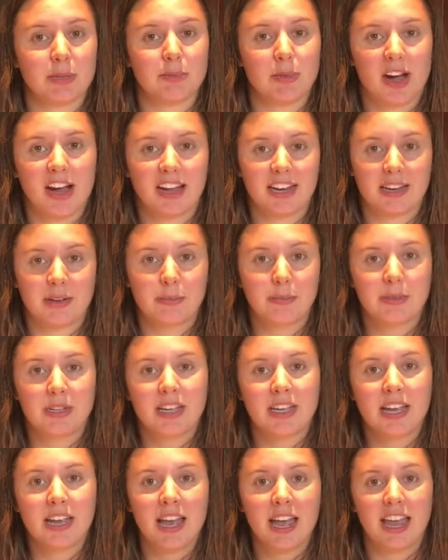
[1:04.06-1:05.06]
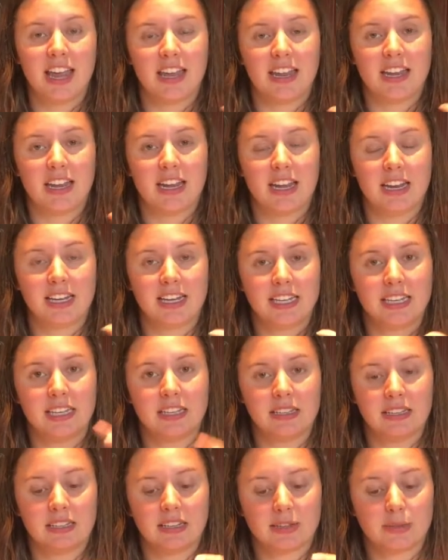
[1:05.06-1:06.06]
bottom and
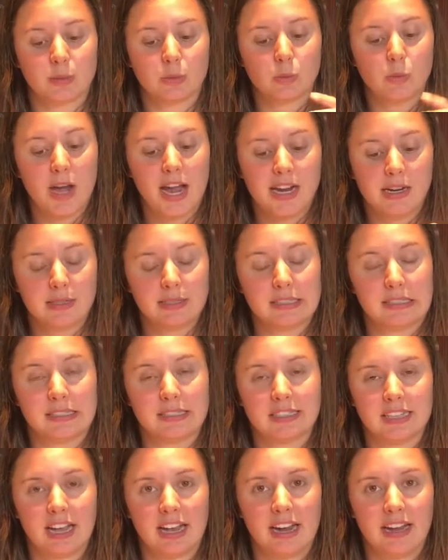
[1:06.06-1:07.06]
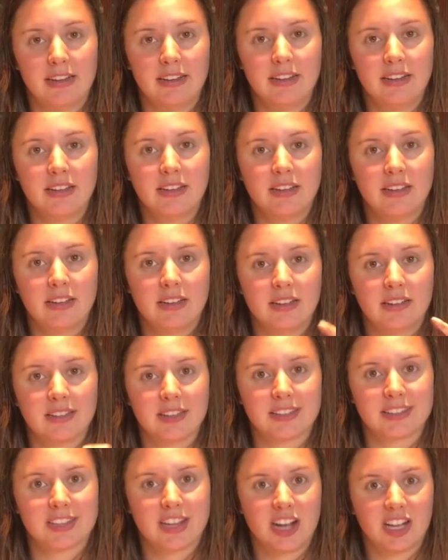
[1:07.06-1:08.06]
there's wax inside
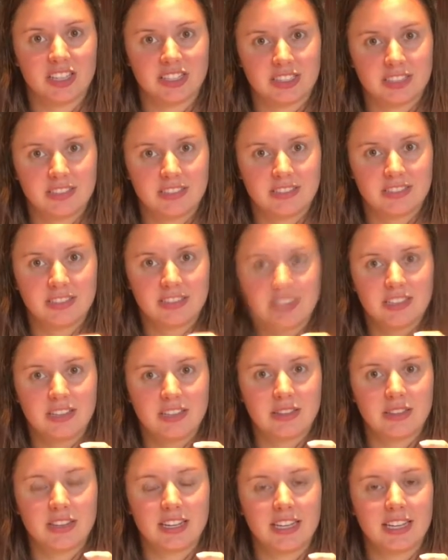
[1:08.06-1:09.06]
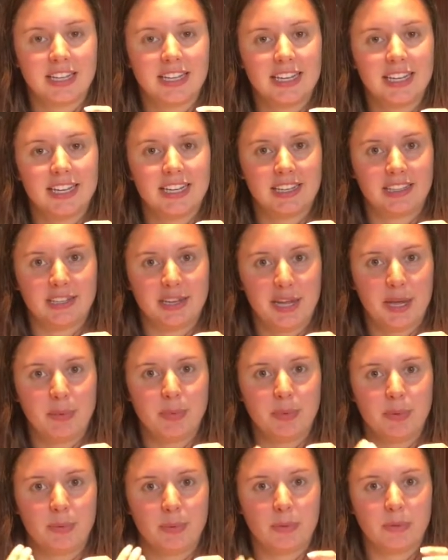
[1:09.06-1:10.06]
that's colored. The heated lamp
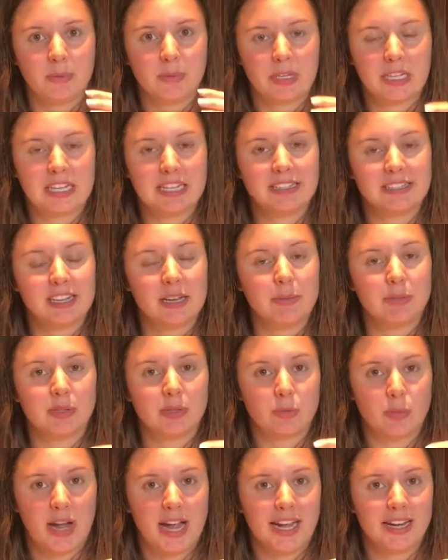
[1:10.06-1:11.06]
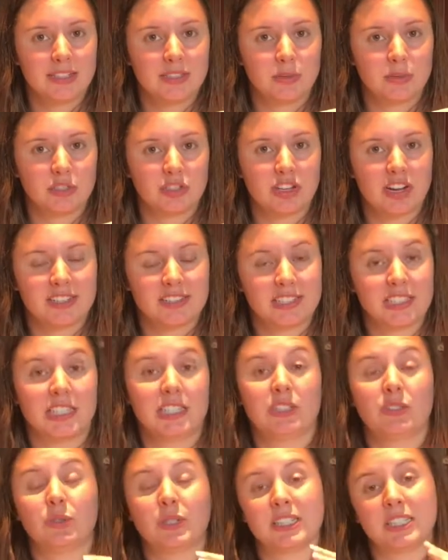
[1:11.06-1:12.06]
heats up the wax, which causes
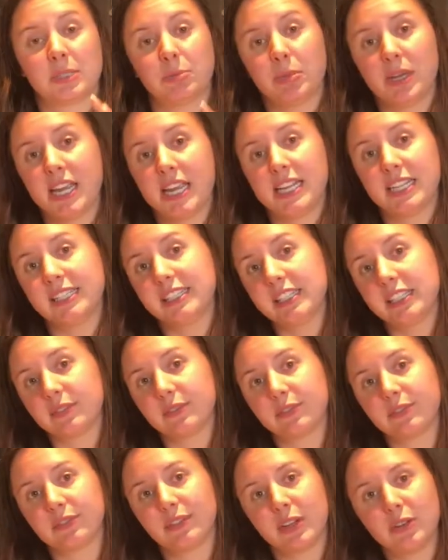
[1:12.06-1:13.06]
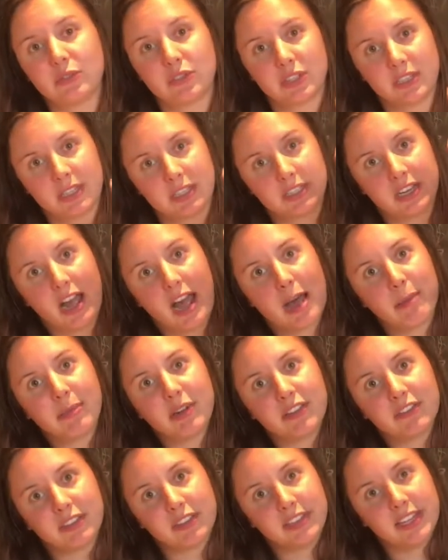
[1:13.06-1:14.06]
it to expand and float to the top
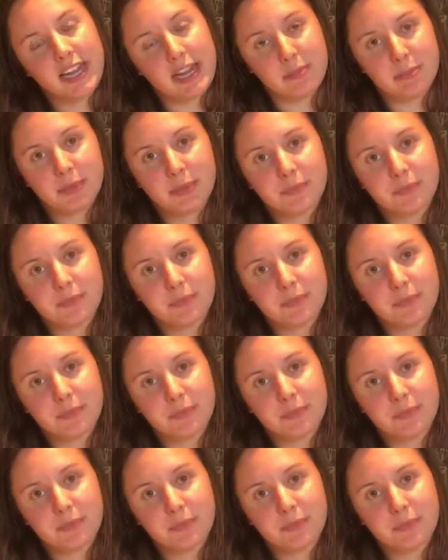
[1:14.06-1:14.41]
of the lamp.